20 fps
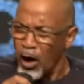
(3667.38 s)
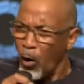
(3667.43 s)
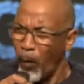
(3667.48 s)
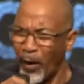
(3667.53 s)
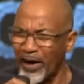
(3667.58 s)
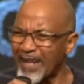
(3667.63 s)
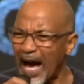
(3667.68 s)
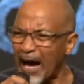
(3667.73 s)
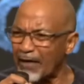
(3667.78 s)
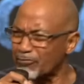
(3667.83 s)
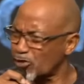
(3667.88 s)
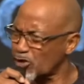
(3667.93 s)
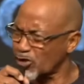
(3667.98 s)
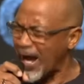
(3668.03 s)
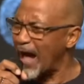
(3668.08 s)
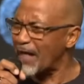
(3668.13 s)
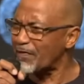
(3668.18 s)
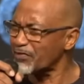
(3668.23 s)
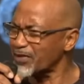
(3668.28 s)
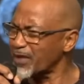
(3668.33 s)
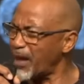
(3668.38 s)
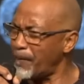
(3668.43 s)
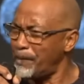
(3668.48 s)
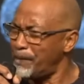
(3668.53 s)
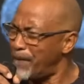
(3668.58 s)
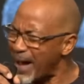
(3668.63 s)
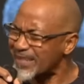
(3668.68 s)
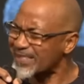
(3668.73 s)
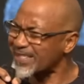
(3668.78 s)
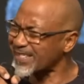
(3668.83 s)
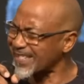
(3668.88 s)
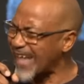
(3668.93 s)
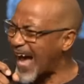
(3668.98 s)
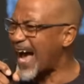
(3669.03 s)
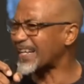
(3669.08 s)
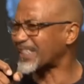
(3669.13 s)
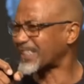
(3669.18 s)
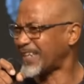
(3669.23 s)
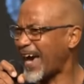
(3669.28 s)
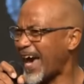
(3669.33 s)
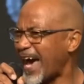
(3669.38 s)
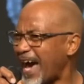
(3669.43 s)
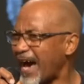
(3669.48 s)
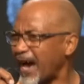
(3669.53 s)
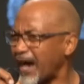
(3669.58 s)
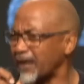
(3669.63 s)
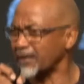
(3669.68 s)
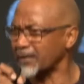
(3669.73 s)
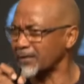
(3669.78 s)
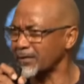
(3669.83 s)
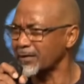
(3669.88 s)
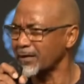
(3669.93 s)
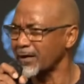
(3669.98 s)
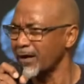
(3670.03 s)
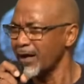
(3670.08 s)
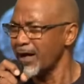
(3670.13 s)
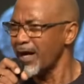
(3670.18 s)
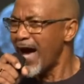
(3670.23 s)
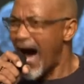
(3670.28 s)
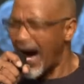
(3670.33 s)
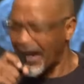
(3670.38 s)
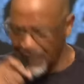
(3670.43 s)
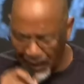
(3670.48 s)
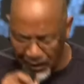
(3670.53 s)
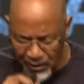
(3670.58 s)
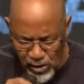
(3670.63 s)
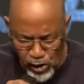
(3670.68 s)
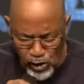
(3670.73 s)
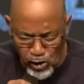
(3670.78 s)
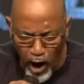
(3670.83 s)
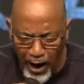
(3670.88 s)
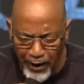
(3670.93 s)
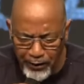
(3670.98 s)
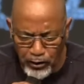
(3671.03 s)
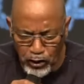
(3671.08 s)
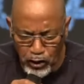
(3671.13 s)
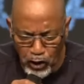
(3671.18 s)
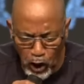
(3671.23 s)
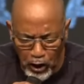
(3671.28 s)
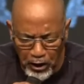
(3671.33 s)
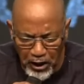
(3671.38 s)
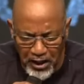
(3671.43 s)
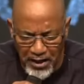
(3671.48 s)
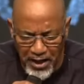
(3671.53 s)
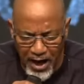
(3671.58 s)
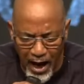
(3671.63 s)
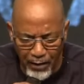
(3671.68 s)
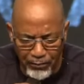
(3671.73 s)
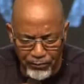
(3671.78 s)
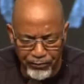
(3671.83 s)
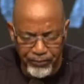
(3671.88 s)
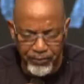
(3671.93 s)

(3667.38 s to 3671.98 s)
when I've done the best I can and it's not good enough.